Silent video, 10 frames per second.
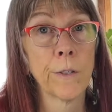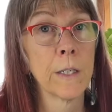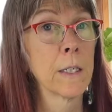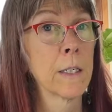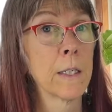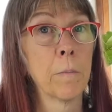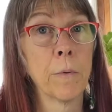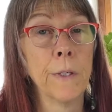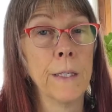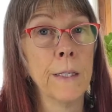This is
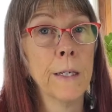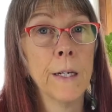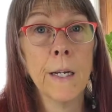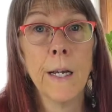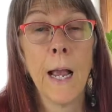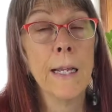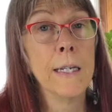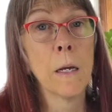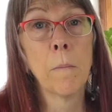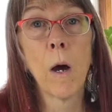simply a
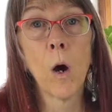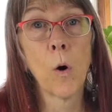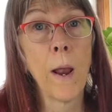demo